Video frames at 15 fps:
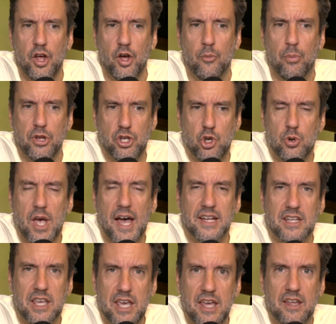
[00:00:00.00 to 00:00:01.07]
but you
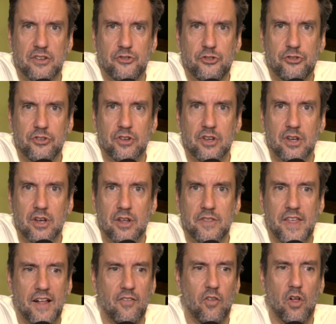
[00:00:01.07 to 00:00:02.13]
got kids
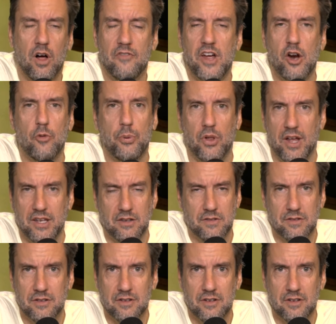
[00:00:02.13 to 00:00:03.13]
that love airplanes?